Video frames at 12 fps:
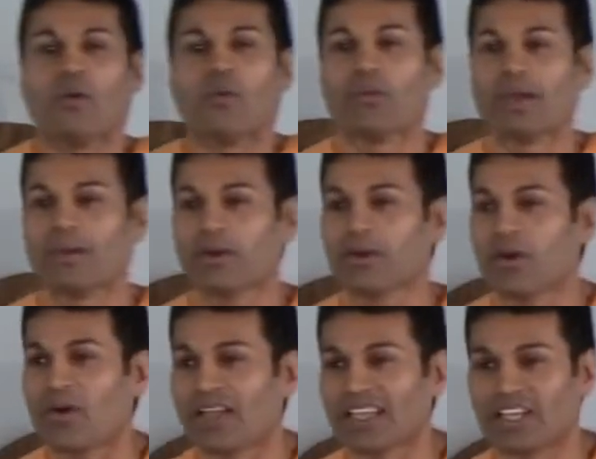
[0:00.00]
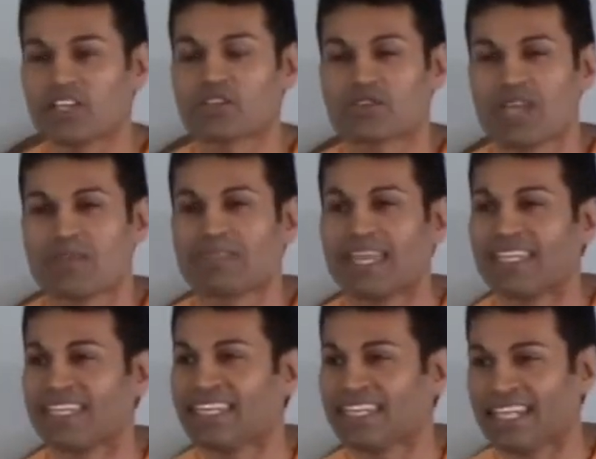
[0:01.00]
We were going on a trip that
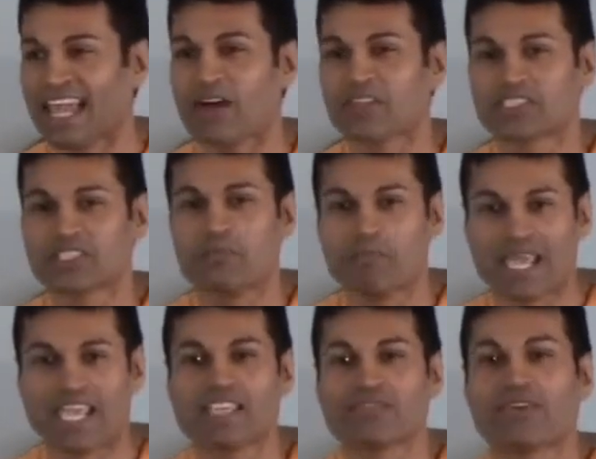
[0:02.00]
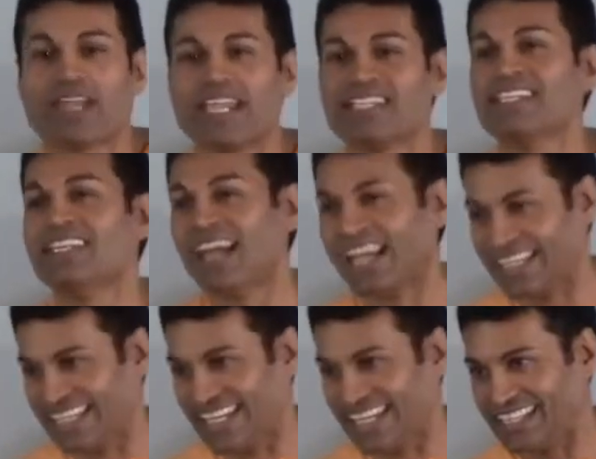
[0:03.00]
didn't allow us to bathe for 8 to 9
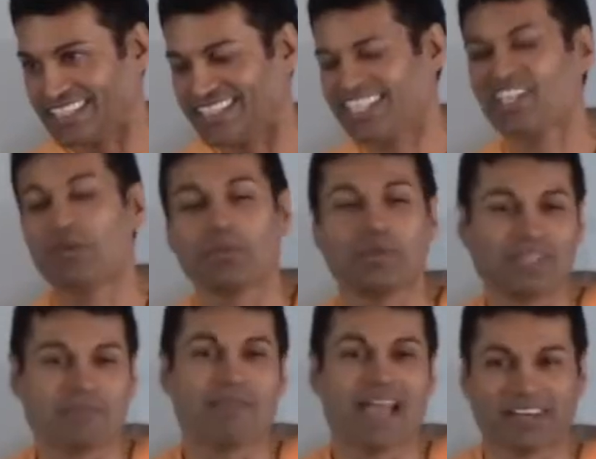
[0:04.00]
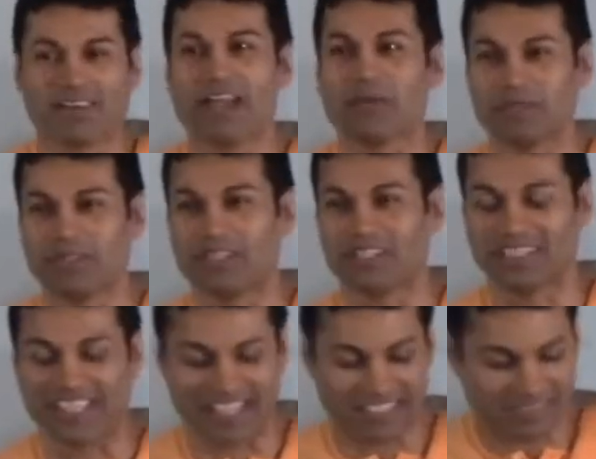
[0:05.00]
days. Did it really matter how we looked
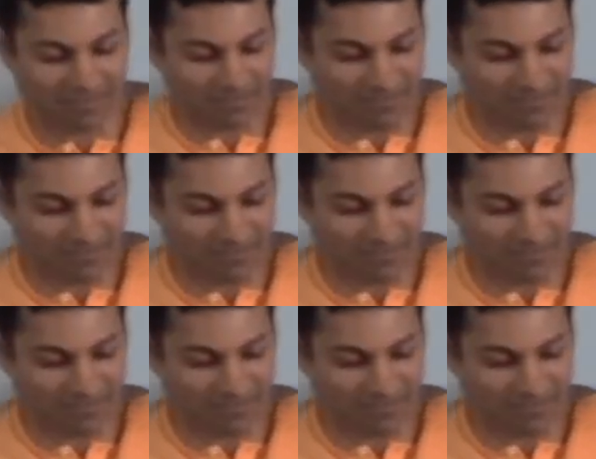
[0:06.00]
like?